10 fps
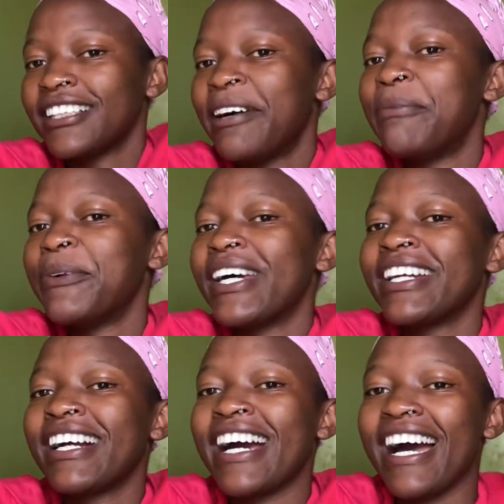i'm
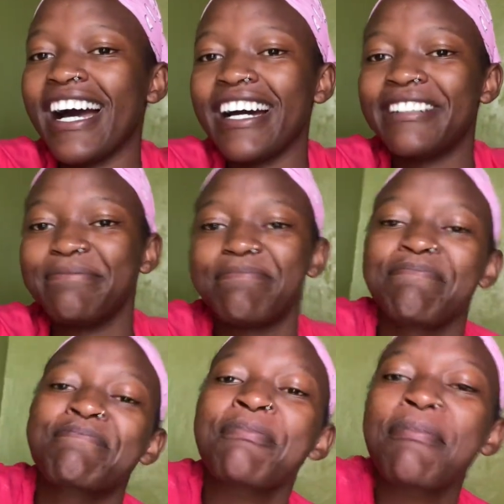wearing a
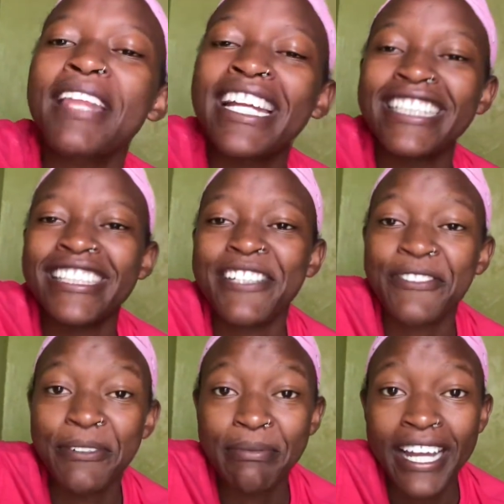t-shirt
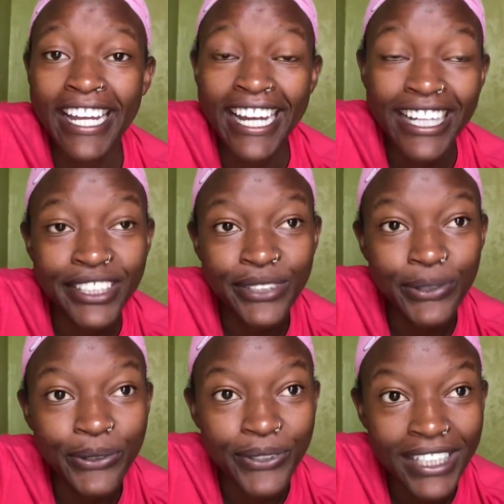from my high
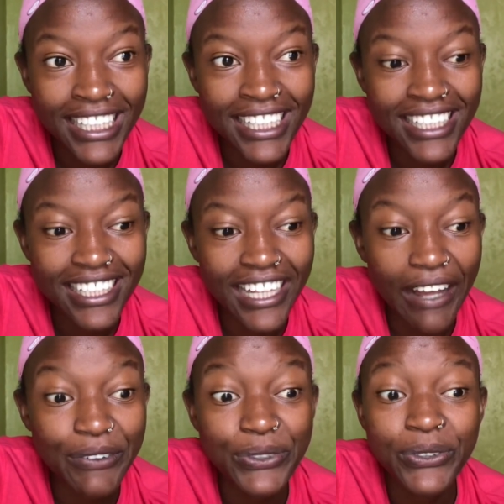school
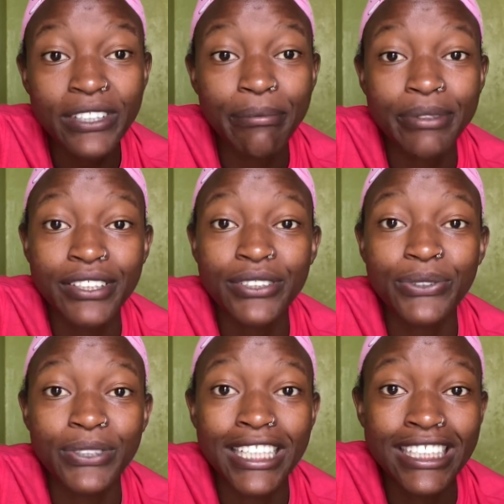i was so surprised
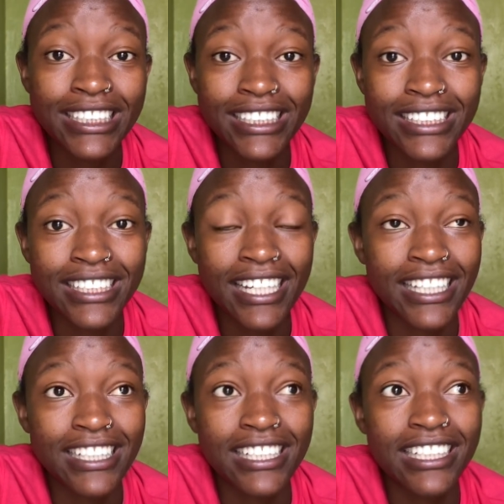to get it
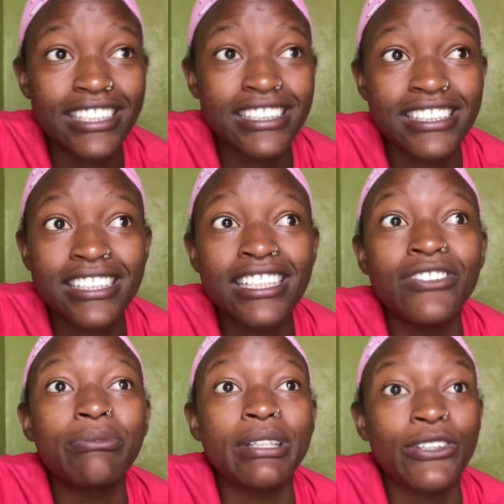like it's still
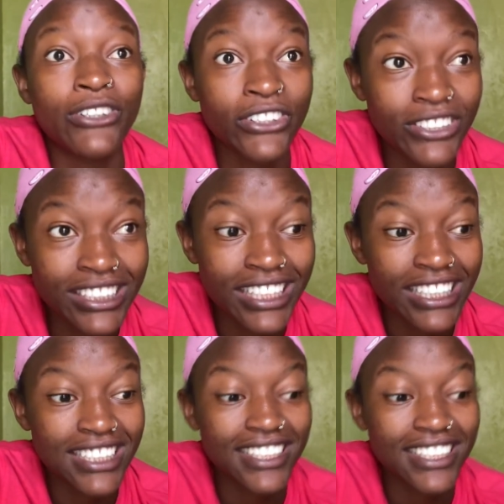in my closet